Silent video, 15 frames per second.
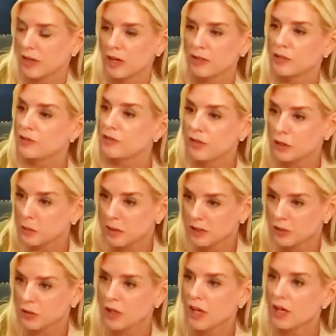I
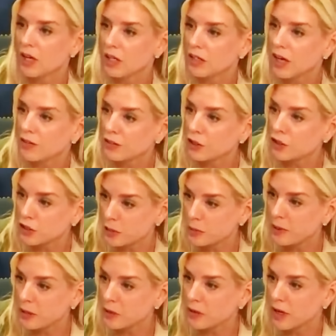filibuster. Governor
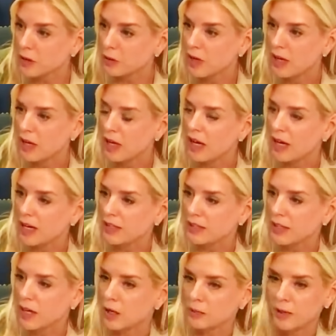Shapiro
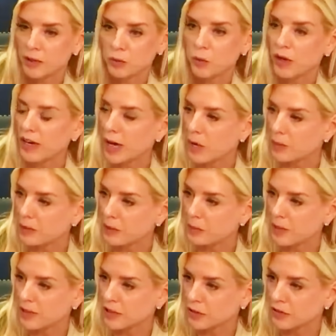and what happened in
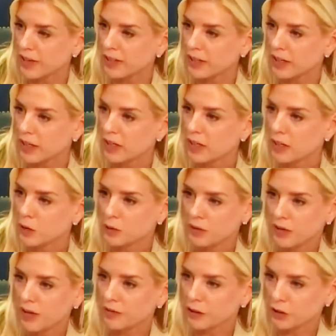Pennsylvania with
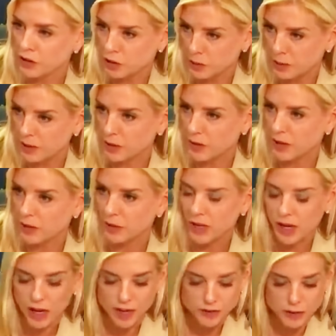Governor Shapiro.
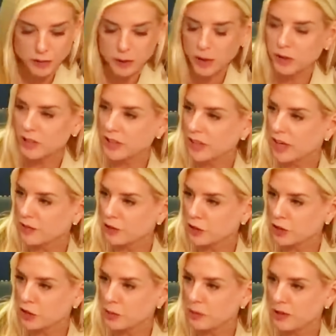I've spoken to
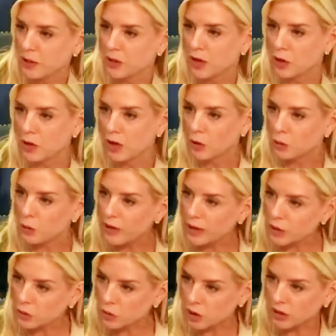Governor Shapiro. We
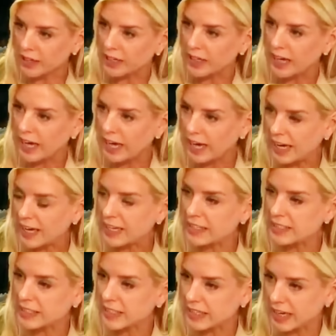are working
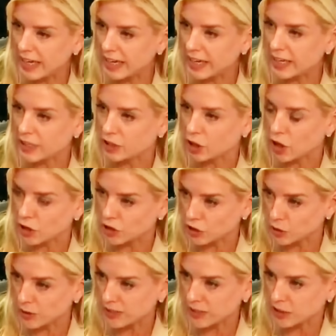hand in hand, our
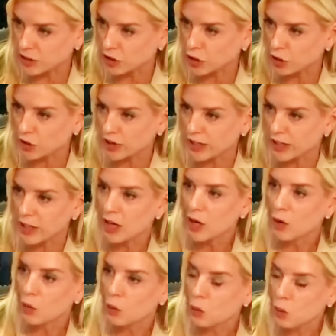U.S. attorney
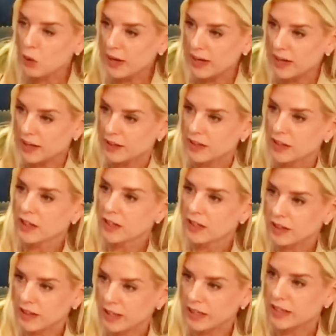with
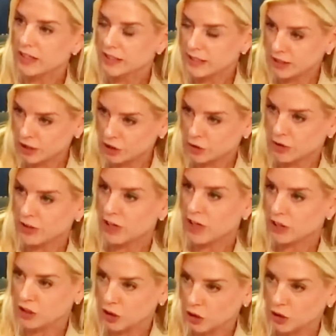the district
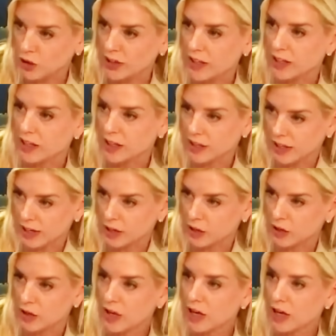attorney there,